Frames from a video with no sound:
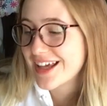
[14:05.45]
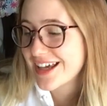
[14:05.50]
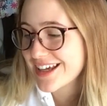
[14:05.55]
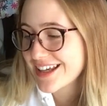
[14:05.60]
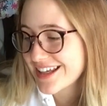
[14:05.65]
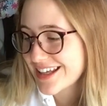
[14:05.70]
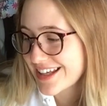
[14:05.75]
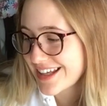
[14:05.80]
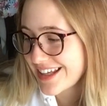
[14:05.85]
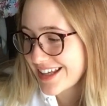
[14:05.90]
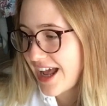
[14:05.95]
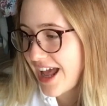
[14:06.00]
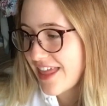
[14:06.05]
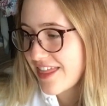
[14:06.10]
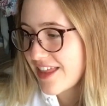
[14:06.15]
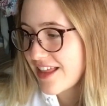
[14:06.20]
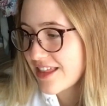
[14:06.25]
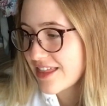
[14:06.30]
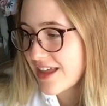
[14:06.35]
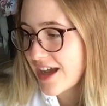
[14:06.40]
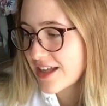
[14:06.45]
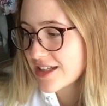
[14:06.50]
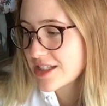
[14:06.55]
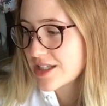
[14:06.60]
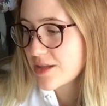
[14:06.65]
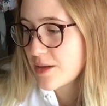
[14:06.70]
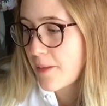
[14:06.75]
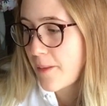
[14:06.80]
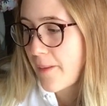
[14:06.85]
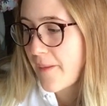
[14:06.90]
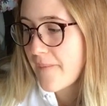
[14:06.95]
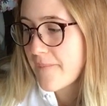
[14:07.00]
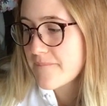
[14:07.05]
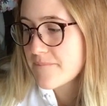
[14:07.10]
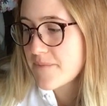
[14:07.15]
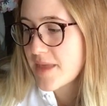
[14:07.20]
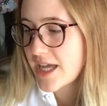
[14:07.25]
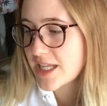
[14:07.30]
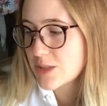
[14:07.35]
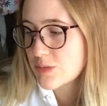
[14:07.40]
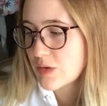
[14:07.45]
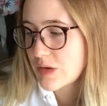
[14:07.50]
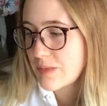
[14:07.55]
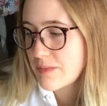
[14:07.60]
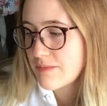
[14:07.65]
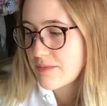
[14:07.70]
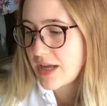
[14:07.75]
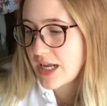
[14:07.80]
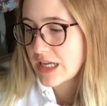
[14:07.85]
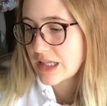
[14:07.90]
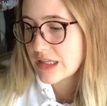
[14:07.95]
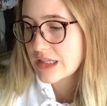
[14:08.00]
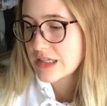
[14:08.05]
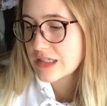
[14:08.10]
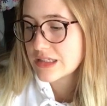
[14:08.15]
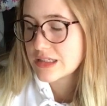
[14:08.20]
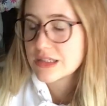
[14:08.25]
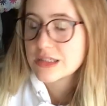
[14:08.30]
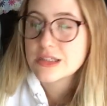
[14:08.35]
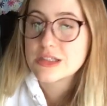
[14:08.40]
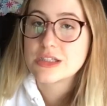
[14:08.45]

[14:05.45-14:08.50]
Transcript: Like, I think that's what made this